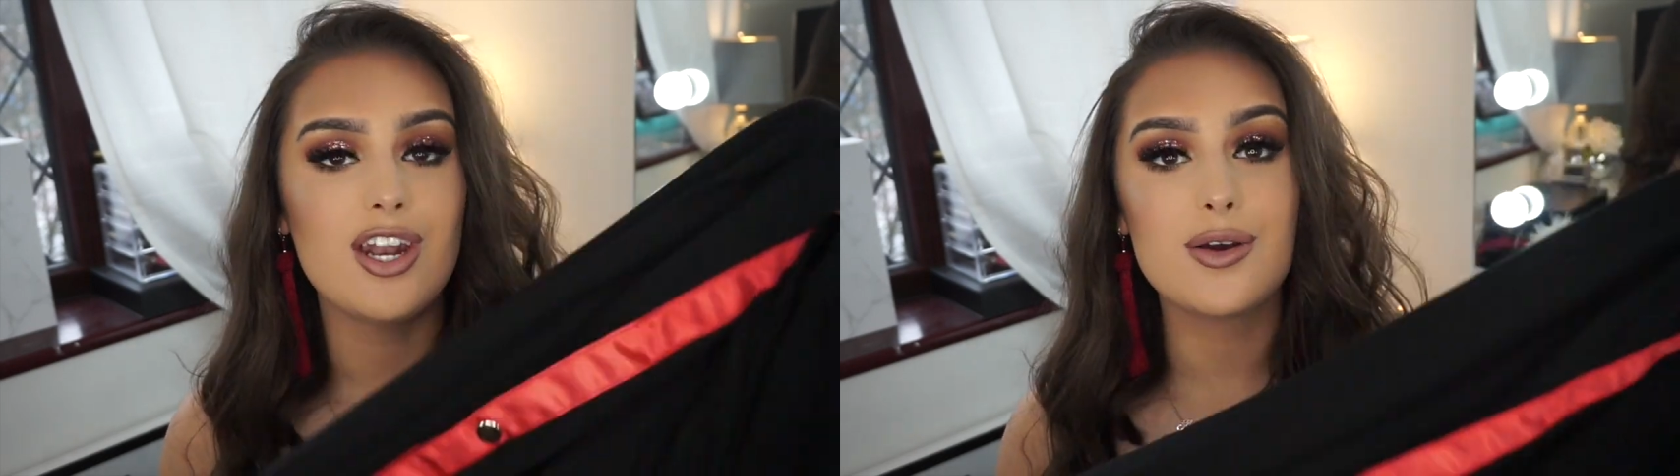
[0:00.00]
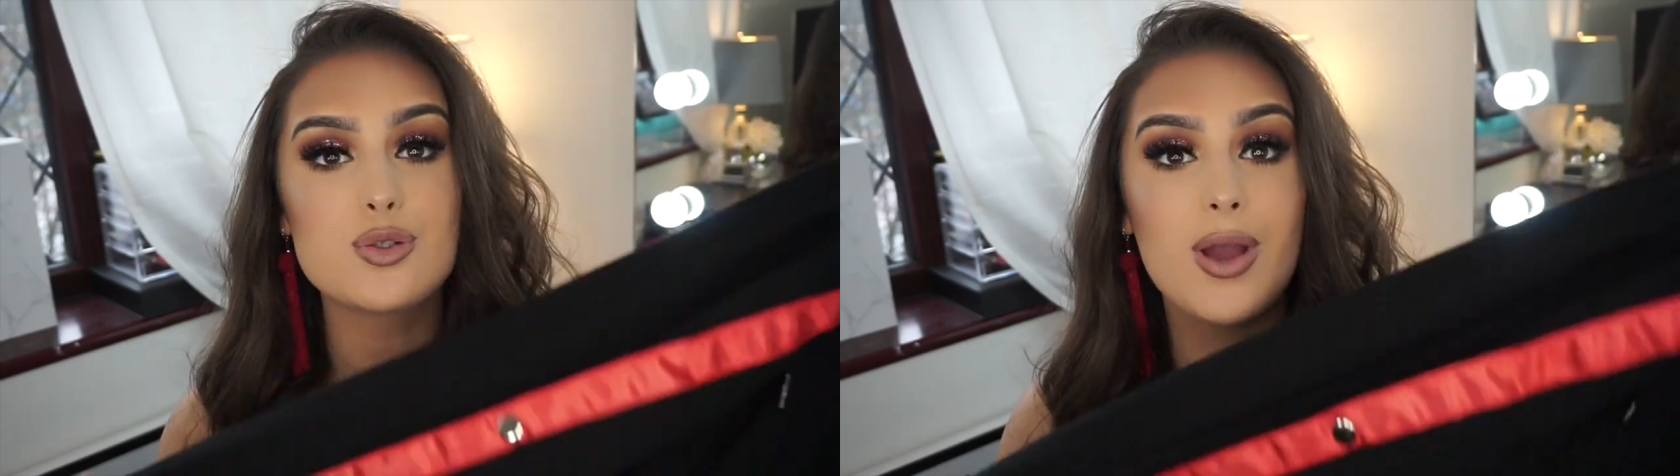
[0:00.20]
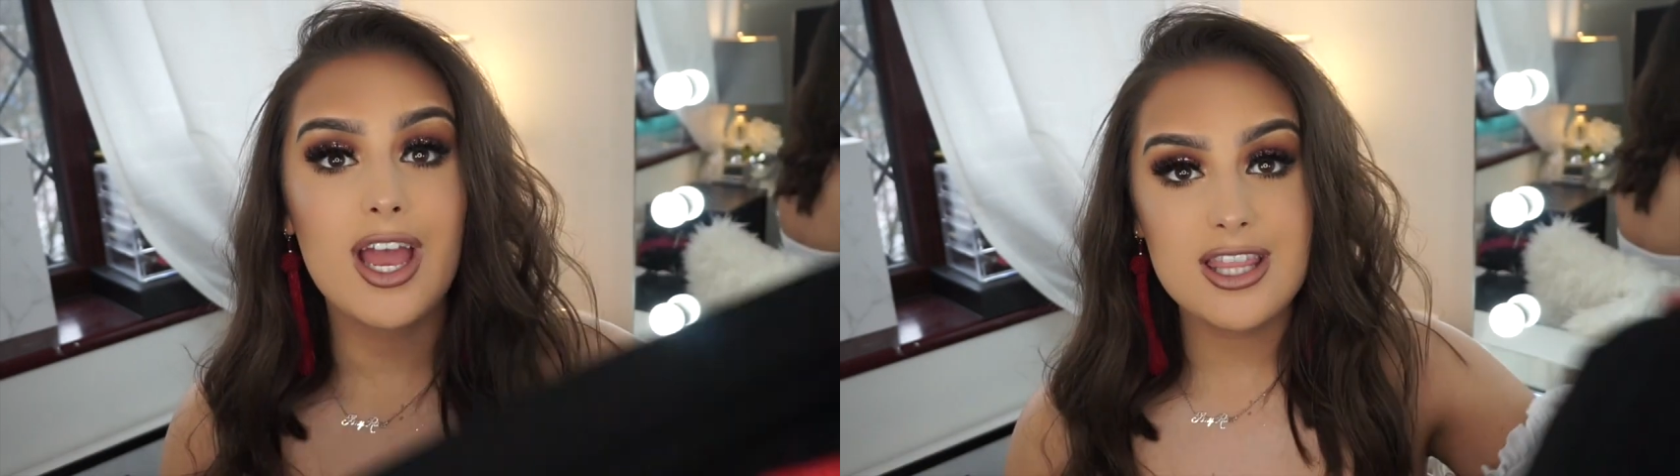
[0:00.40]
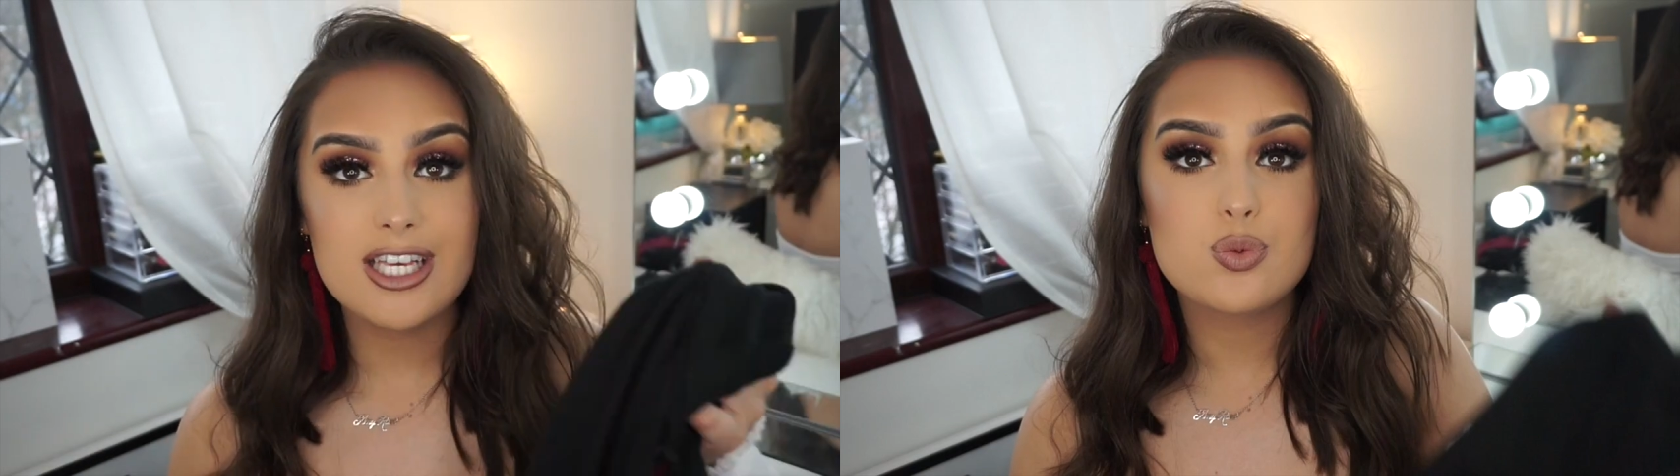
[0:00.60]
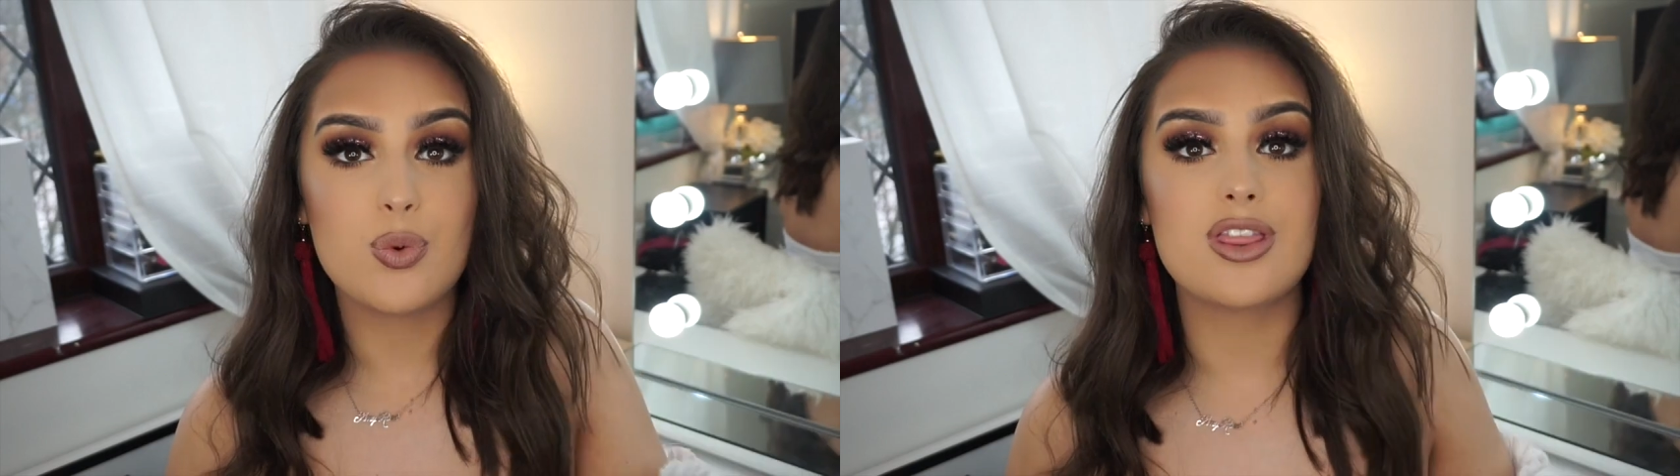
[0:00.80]
And I'd wear
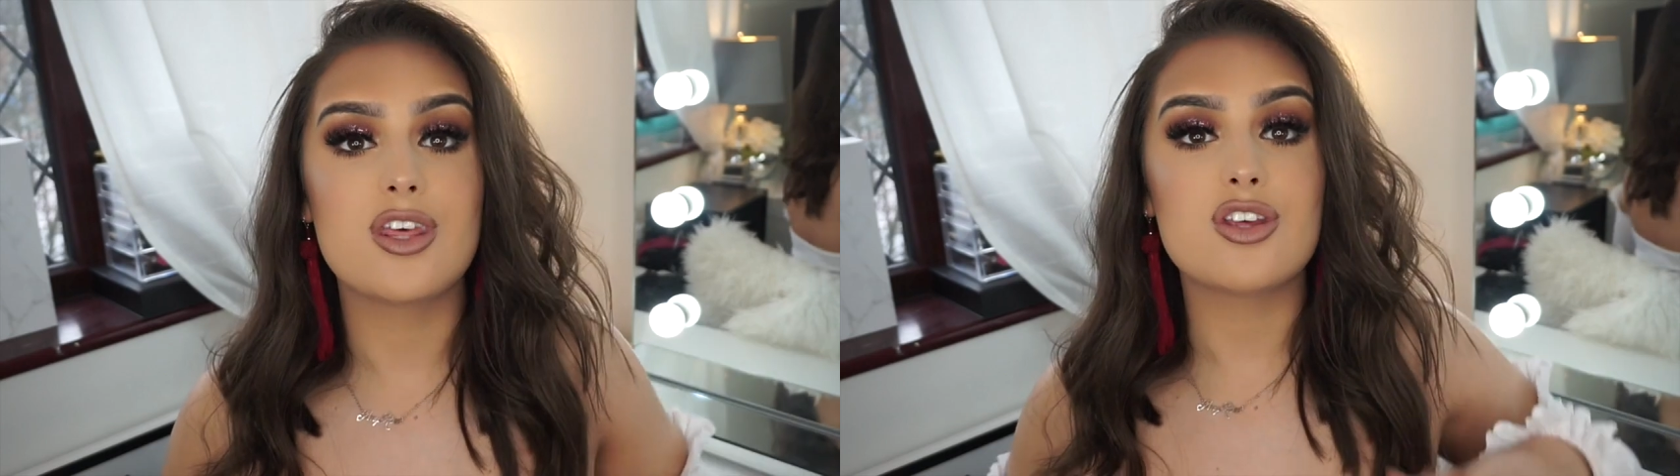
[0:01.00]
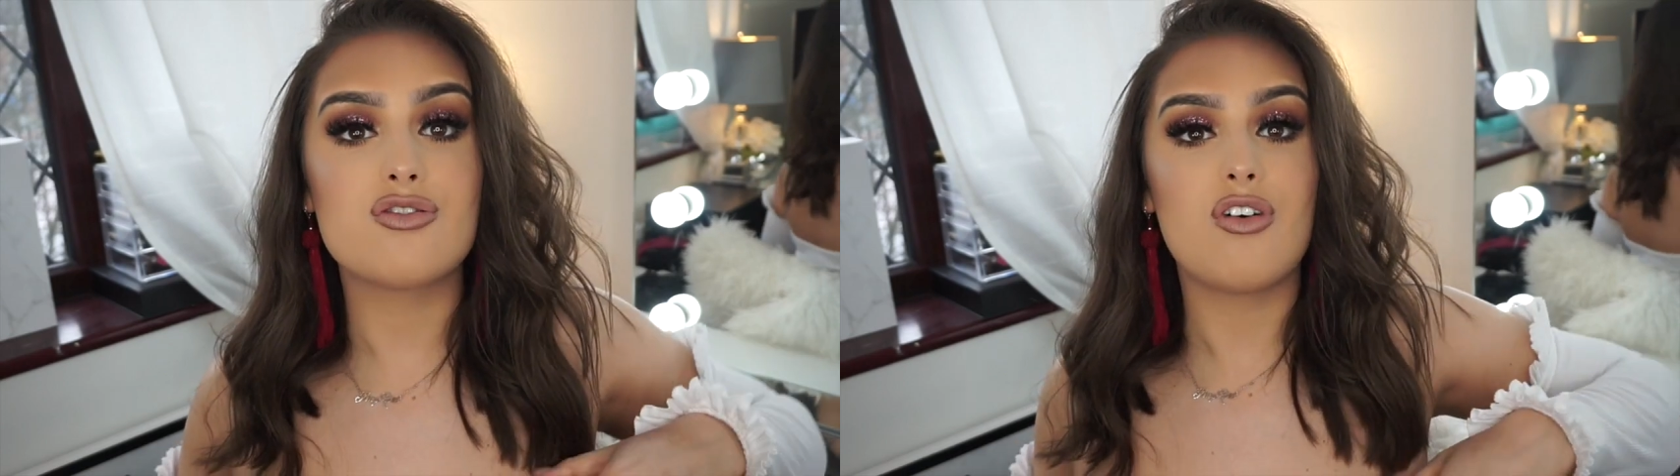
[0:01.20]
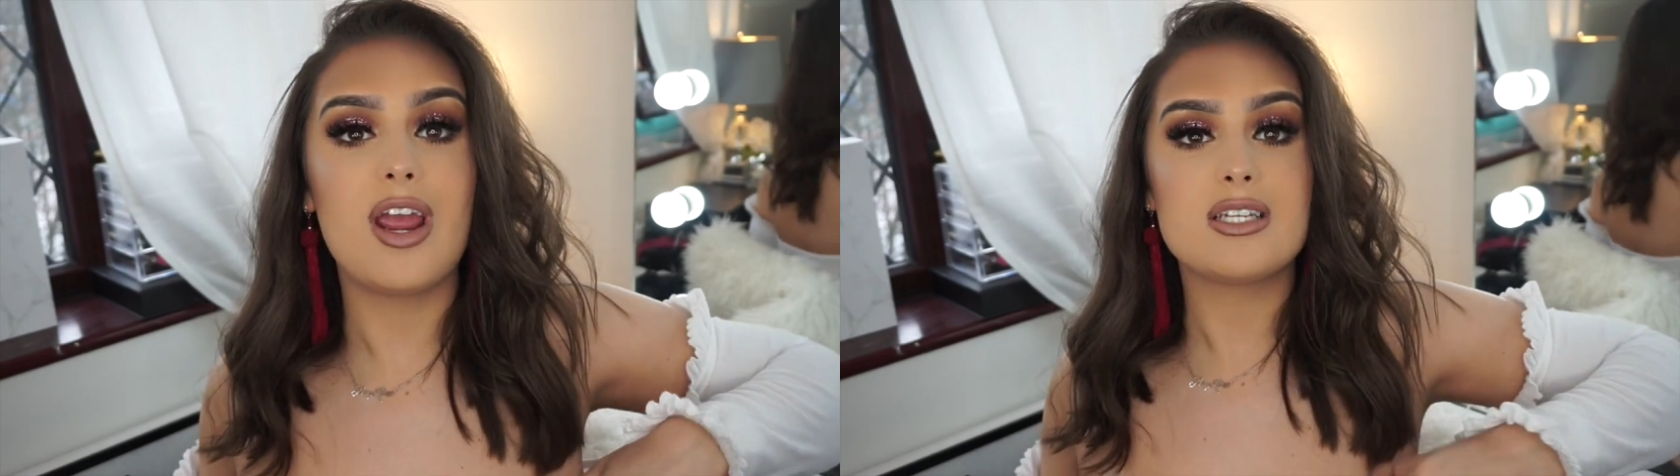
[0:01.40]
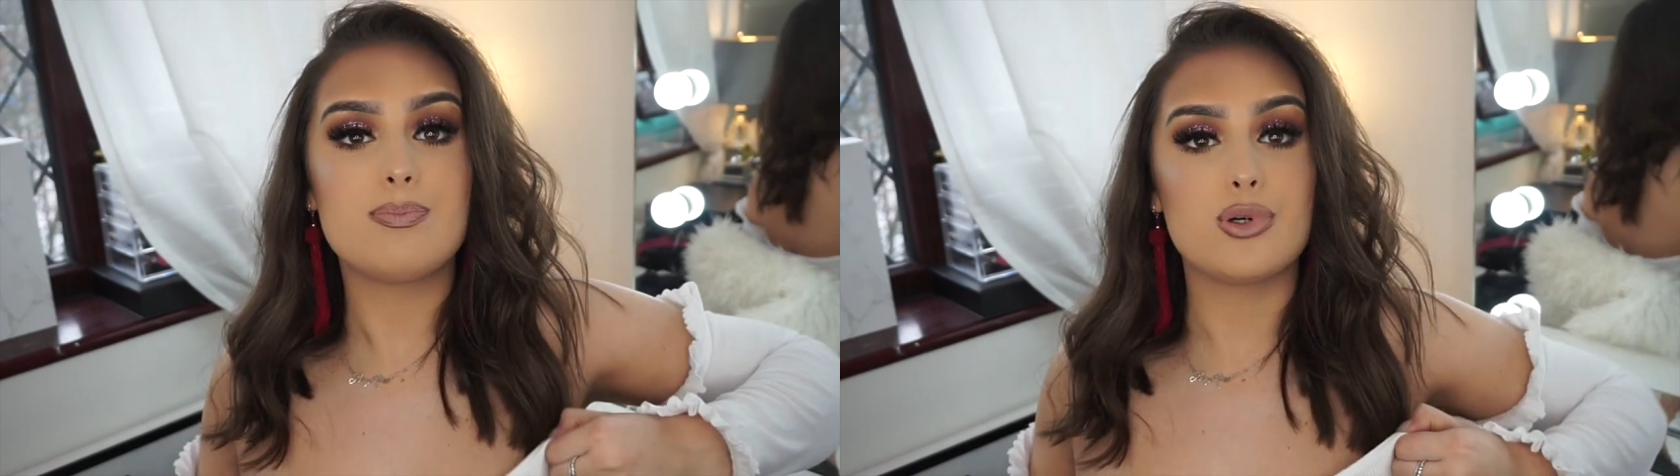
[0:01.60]
this with the red